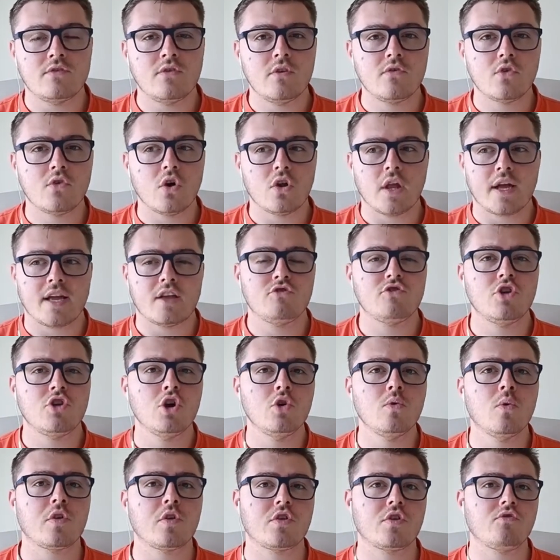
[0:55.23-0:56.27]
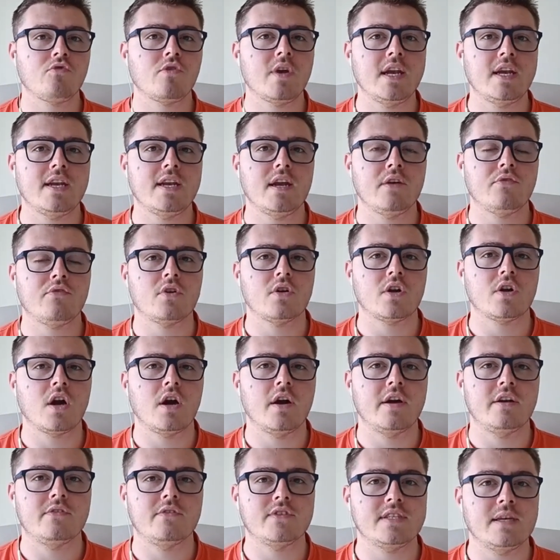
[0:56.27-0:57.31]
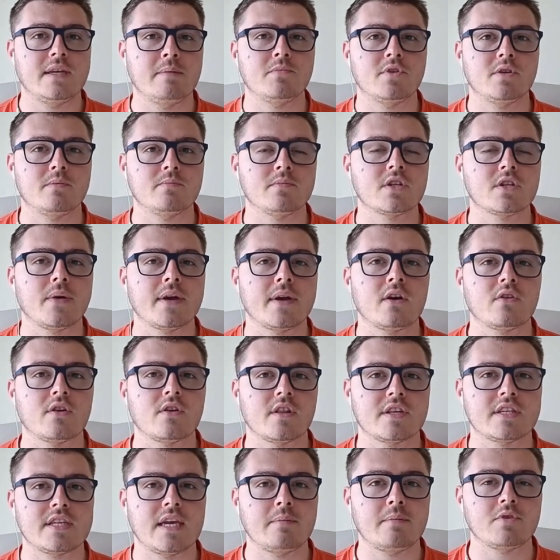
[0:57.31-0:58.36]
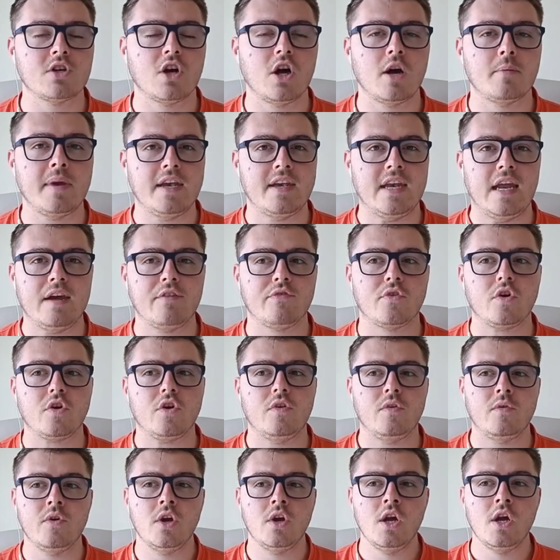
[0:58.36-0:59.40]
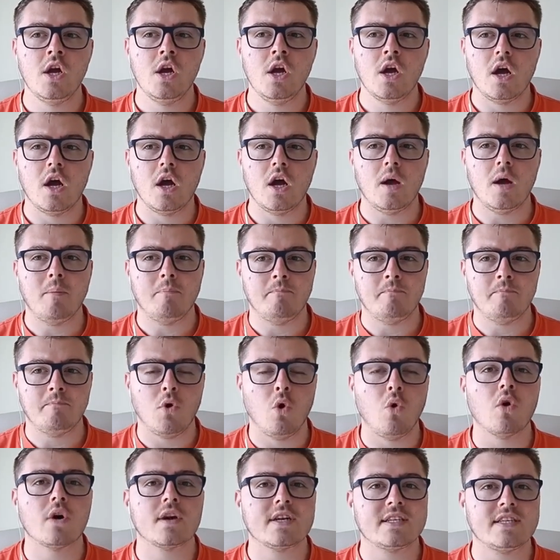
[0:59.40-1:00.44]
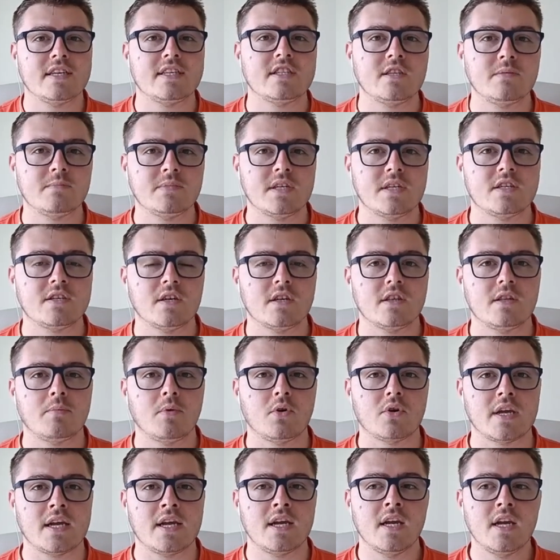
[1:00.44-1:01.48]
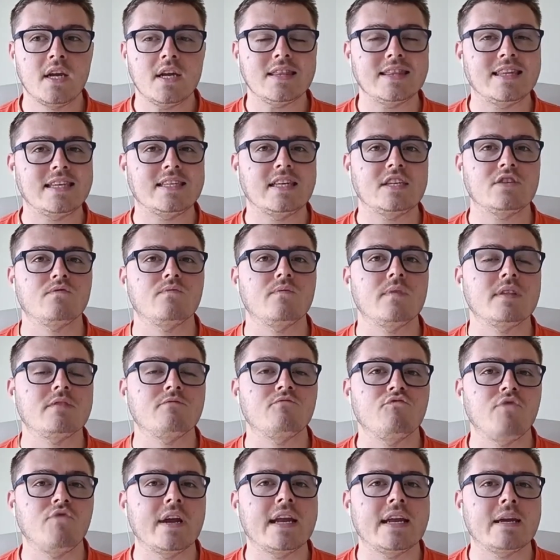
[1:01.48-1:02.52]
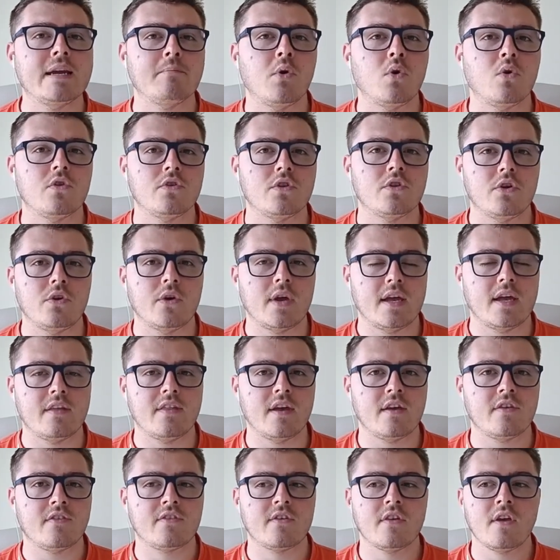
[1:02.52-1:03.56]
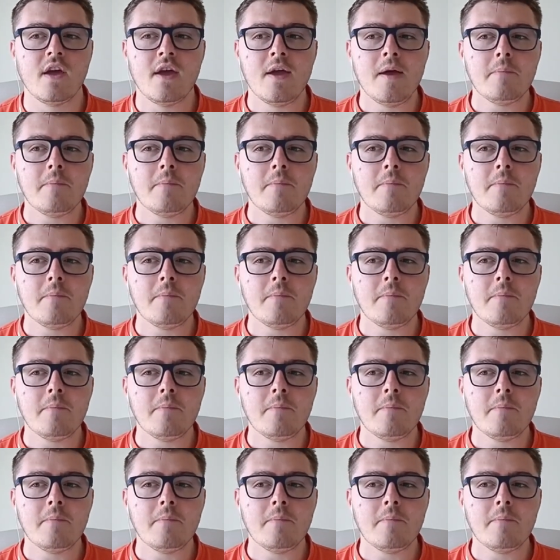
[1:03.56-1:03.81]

If you've got like two or three different kind of symptoms going on at the same time in different organ systems inside the body, this is really important that you hear this.